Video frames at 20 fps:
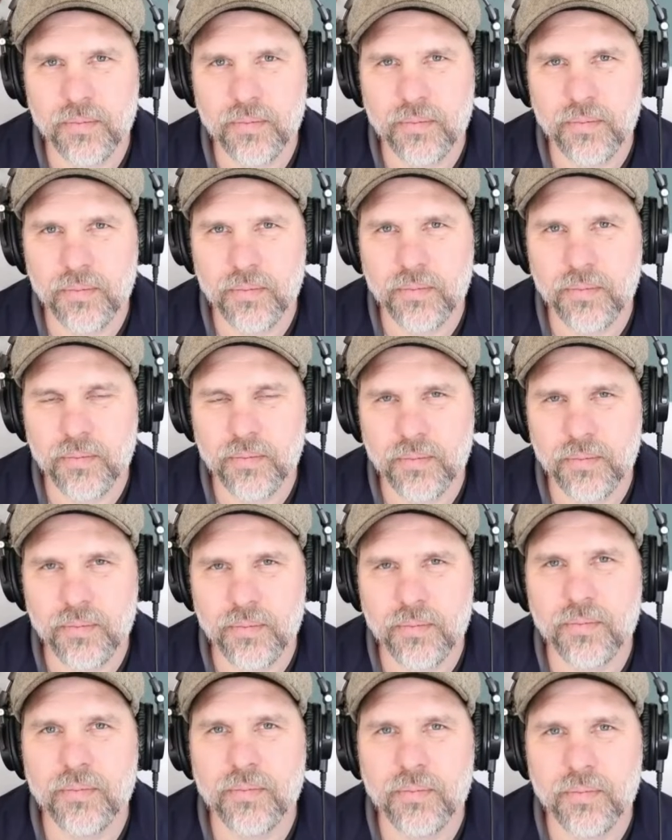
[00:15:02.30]

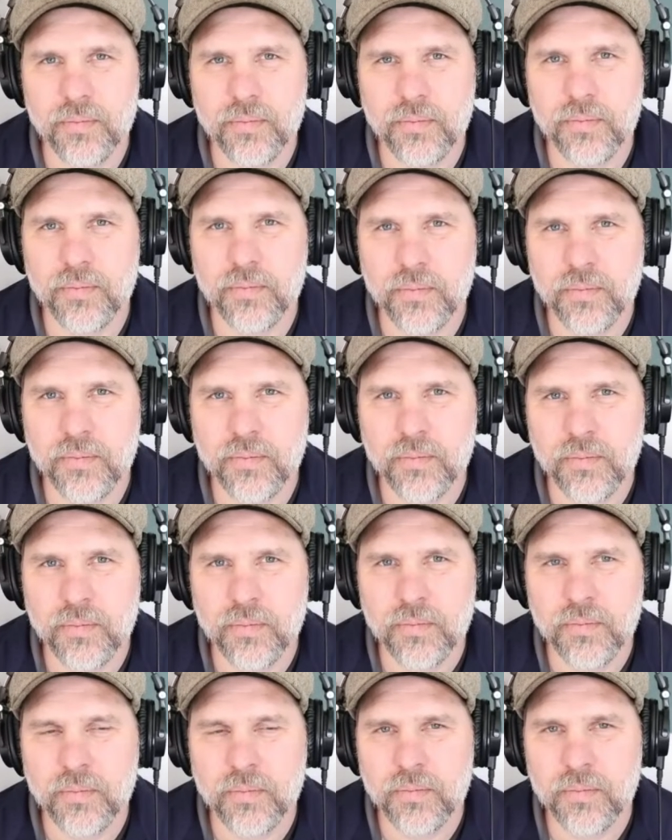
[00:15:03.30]

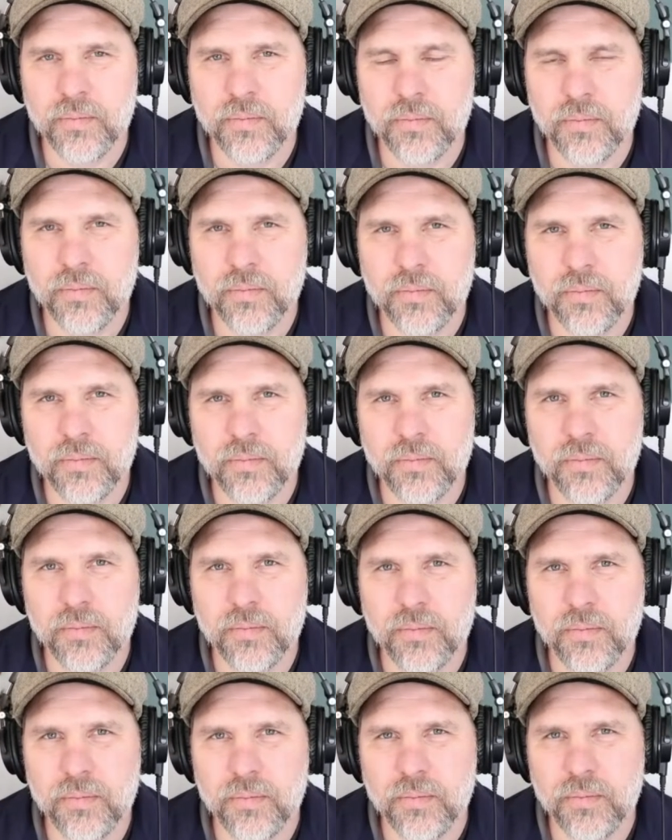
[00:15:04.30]

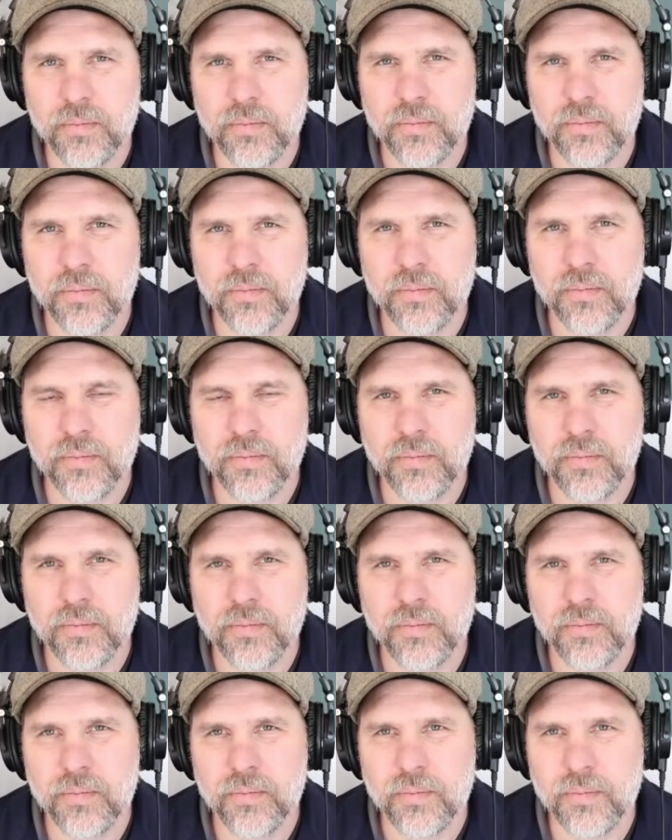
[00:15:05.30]

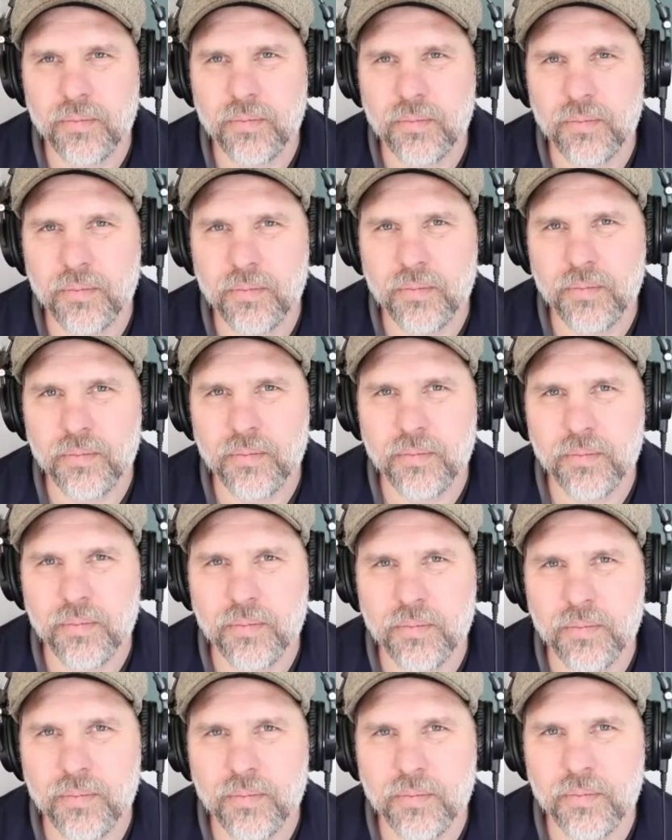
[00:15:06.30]

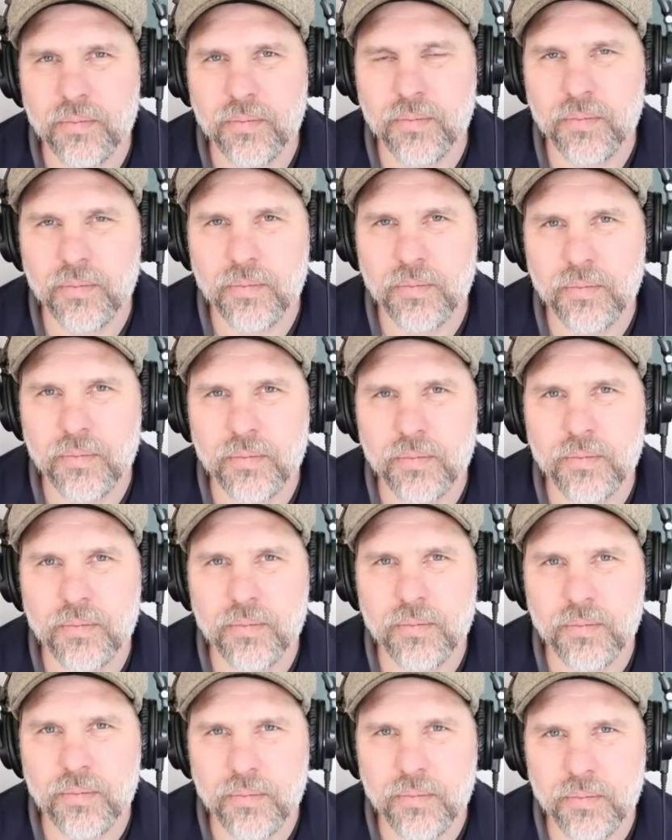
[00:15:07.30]

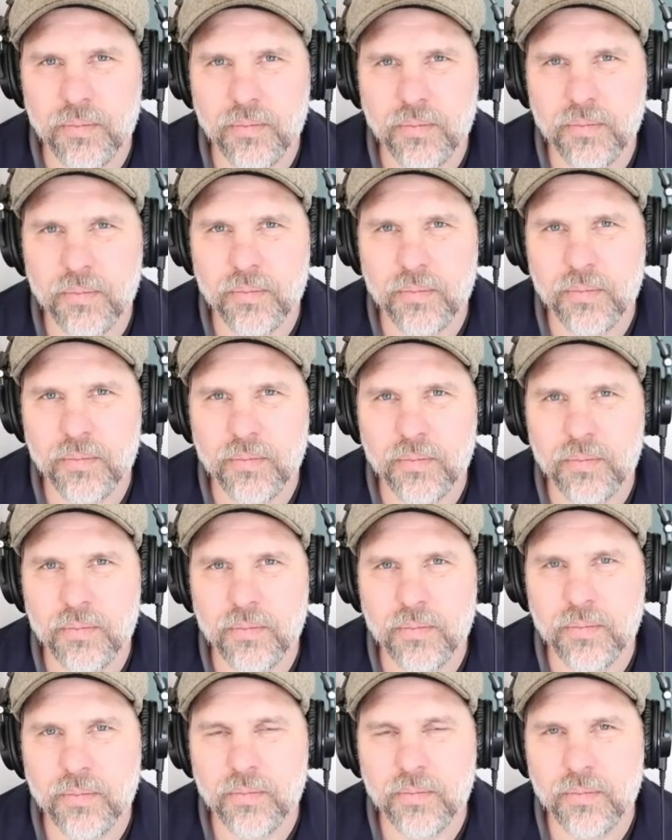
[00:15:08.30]

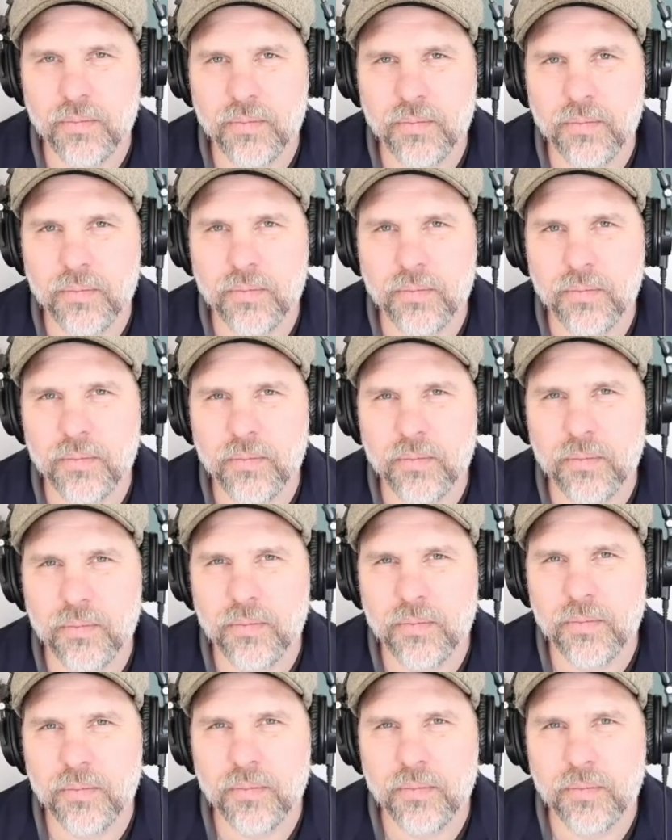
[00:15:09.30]
The person shown says nothing.